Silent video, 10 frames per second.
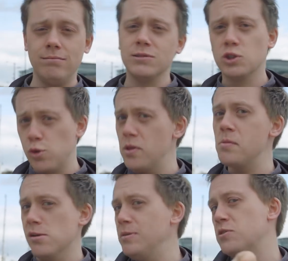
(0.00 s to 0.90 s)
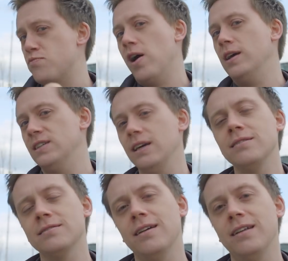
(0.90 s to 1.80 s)
Some of them are going to be
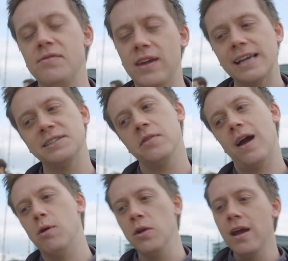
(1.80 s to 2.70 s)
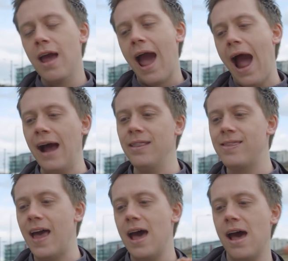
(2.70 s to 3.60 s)
surprising. I'll leave you guessing in that one.
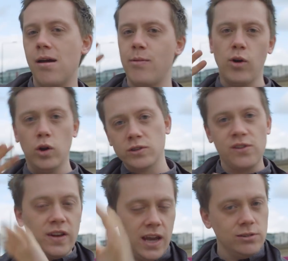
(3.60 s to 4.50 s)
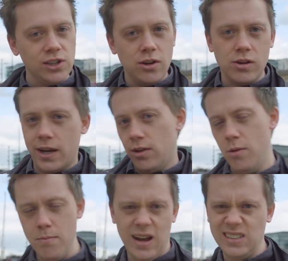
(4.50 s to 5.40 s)
And we've got lots of videos, so do click on
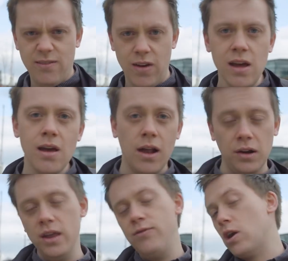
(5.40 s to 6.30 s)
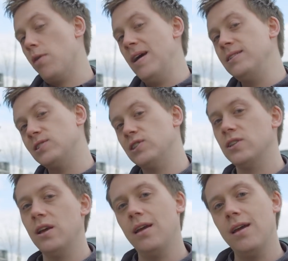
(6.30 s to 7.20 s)
them, as ever. Leave your
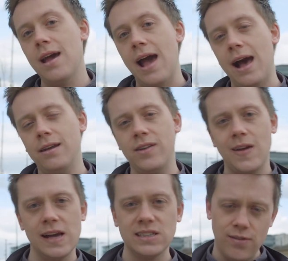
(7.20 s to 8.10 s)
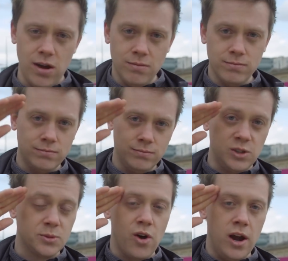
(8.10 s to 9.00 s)
comments, and as ever,
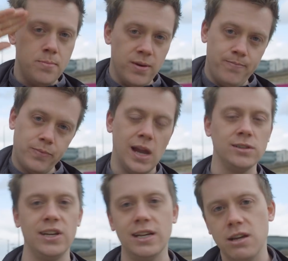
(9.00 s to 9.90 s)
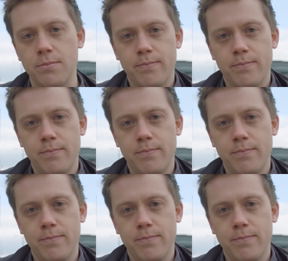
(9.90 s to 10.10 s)
subscribe. I'll see you next time.